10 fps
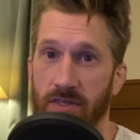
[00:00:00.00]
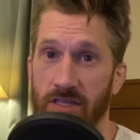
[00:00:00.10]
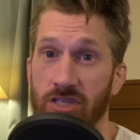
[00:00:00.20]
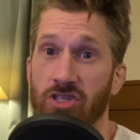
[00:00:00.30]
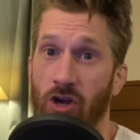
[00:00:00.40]

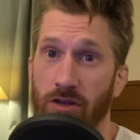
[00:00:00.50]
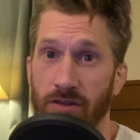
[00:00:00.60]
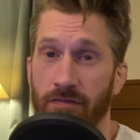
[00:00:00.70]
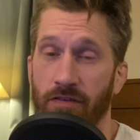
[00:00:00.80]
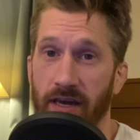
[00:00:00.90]
To start
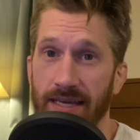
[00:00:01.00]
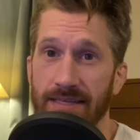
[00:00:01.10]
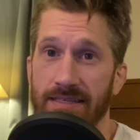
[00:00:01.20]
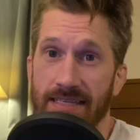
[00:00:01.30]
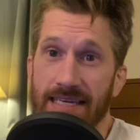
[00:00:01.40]
the fight,
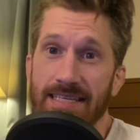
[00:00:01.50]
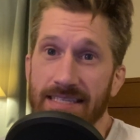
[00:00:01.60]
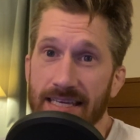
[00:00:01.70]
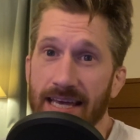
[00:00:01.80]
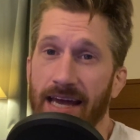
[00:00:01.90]

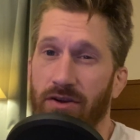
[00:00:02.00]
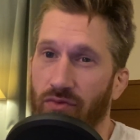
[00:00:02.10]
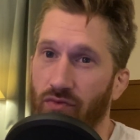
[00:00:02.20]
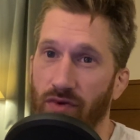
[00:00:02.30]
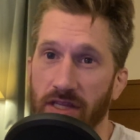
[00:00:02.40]
DC had a
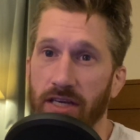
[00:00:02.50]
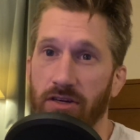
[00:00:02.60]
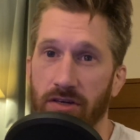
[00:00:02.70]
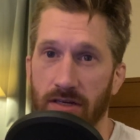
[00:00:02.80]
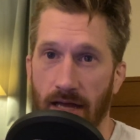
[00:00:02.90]
really
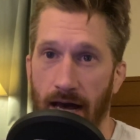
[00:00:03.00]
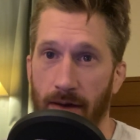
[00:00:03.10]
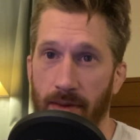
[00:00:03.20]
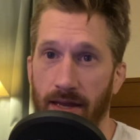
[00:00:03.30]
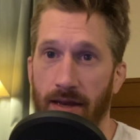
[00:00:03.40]
good
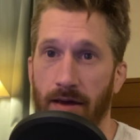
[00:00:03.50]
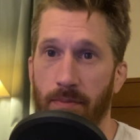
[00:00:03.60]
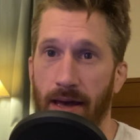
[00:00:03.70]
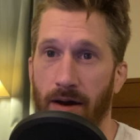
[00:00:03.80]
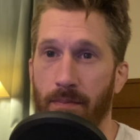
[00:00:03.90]
comment
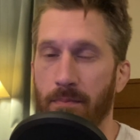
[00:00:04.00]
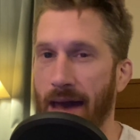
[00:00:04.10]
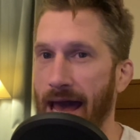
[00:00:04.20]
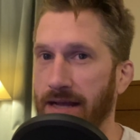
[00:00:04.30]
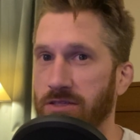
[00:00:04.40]
about
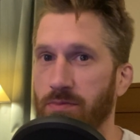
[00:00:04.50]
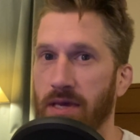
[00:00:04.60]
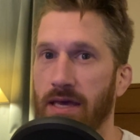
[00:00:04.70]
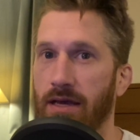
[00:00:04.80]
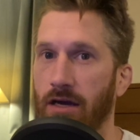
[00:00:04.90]
Max
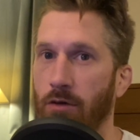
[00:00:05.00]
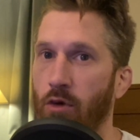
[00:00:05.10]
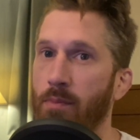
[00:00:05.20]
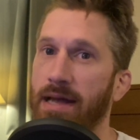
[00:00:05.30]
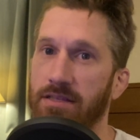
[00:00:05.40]
being a
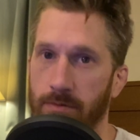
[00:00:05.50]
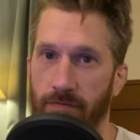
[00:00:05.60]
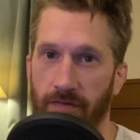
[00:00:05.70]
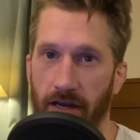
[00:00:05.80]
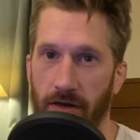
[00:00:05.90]
momentum
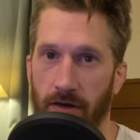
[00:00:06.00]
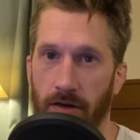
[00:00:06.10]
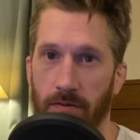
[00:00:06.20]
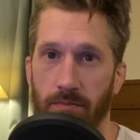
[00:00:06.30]
fighter,